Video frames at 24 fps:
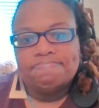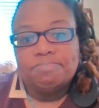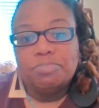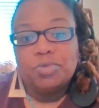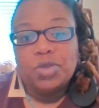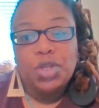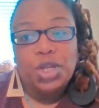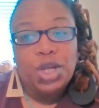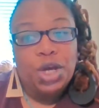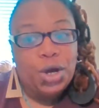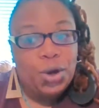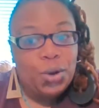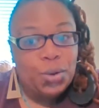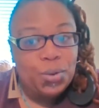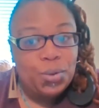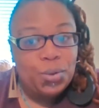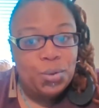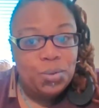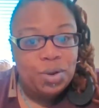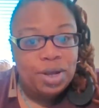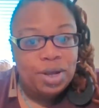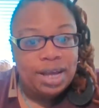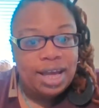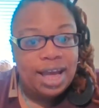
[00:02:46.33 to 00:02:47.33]

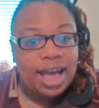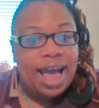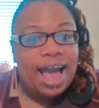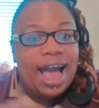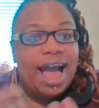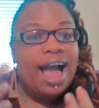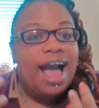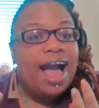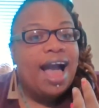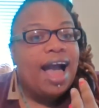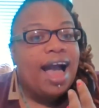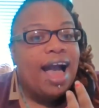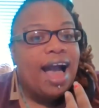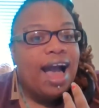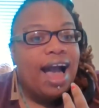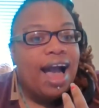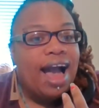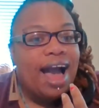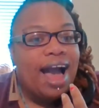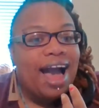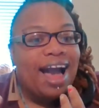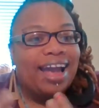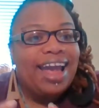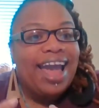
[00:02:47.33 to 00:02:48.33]
No,
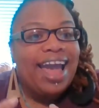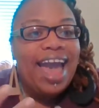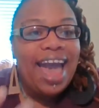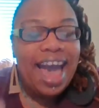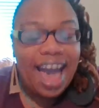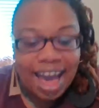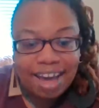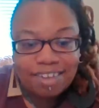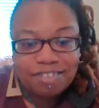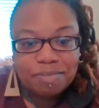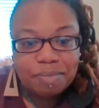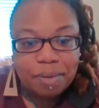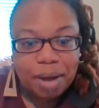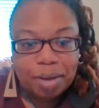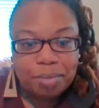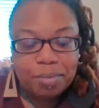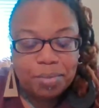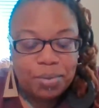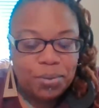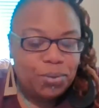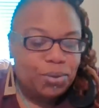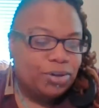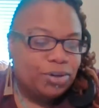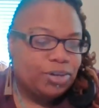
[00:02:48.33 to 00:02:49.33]
I have
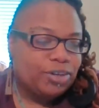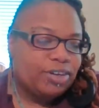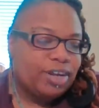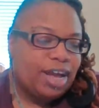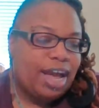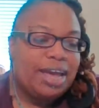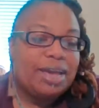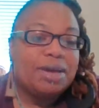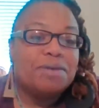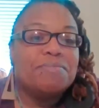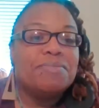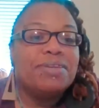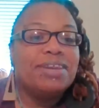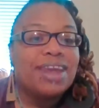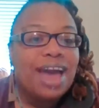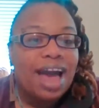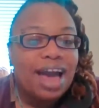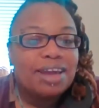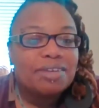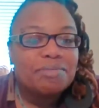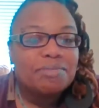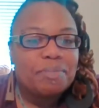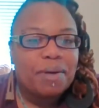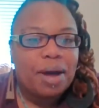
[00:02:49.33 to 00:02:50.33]
bipolar. I am
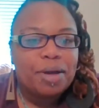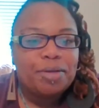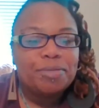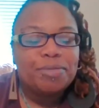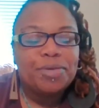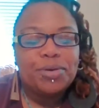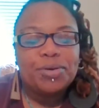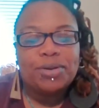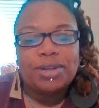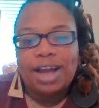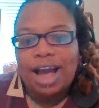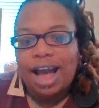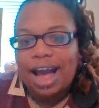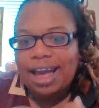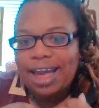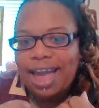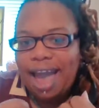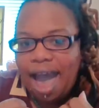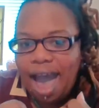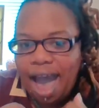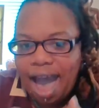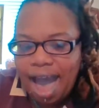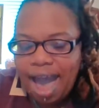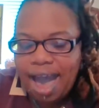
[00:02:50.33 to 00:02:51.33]
not bipolar. I
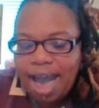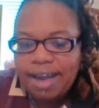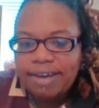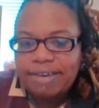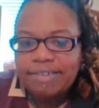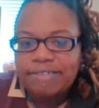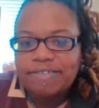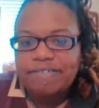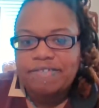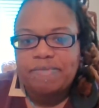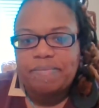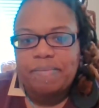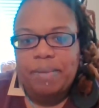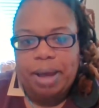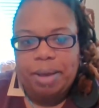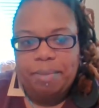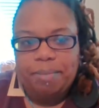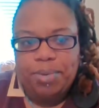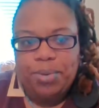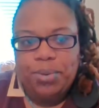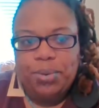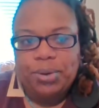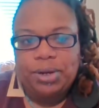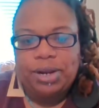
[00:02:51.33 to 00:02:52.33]
have
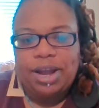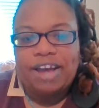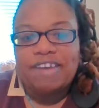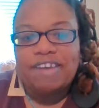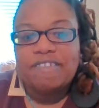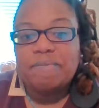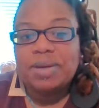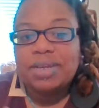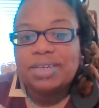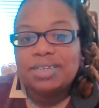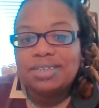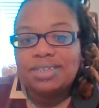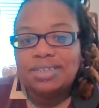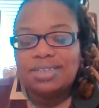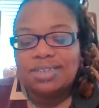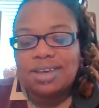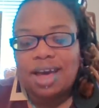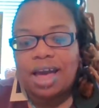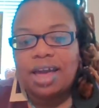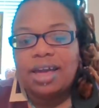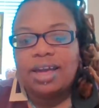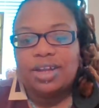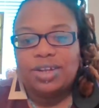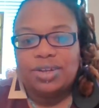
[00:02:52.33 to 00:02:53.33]
bipolar. I've been
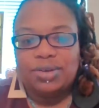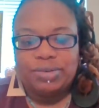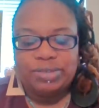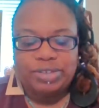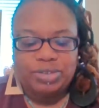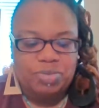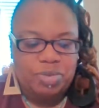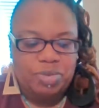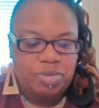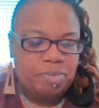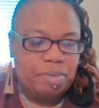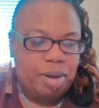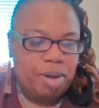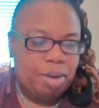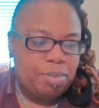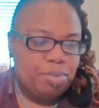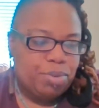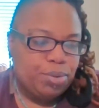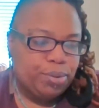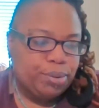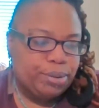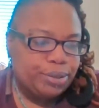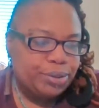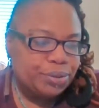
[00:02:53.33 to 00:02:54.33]
diagnosed with
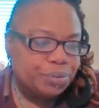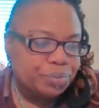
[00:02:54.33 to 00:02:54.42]
bipolar.